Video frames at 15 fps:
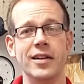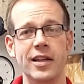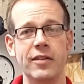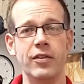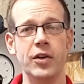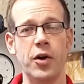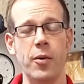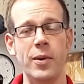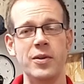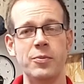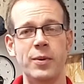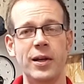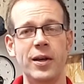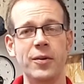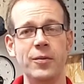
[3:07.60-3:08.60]
leave your comments
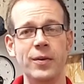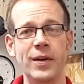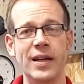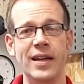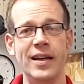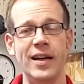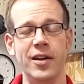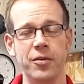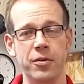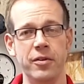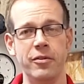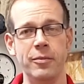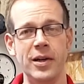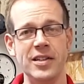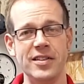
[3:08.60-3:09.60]
below, and all
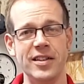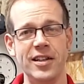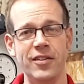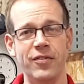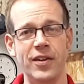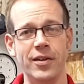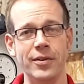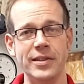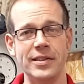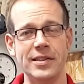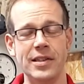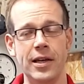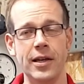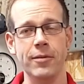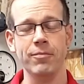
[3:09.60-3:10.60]
that remains in this video is to
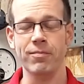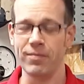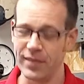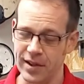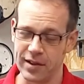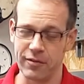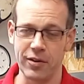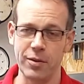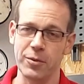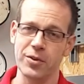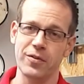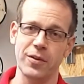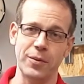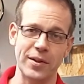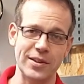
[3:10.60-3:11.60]
say thank you very
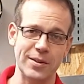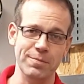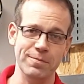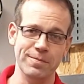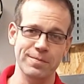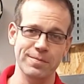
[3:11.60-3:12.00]
much for watching.